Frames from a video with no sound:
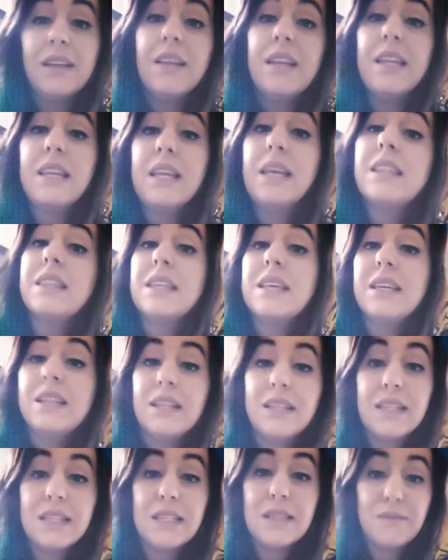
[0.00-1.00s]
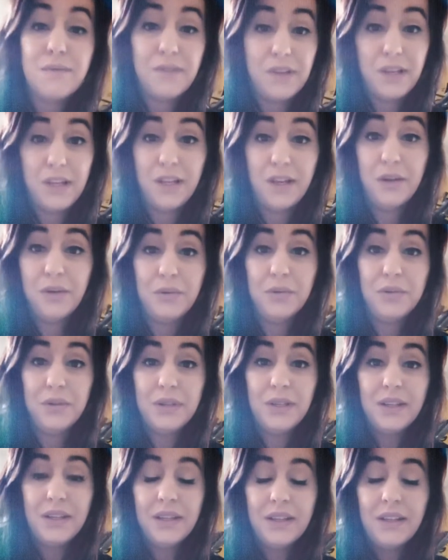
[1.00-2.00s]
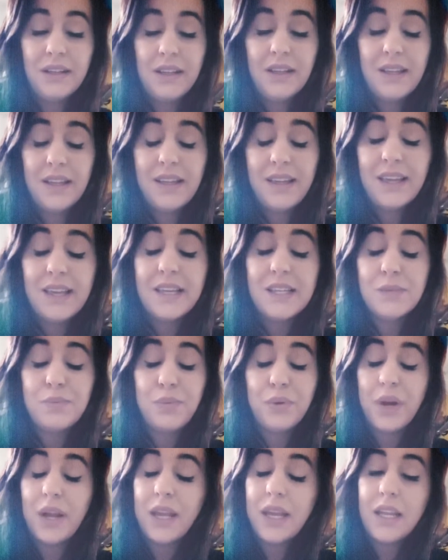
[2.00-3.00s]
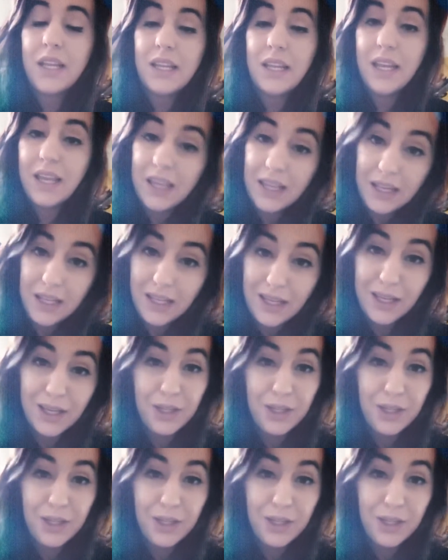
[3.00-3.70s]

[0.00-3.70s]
Nothing in this video is breaking any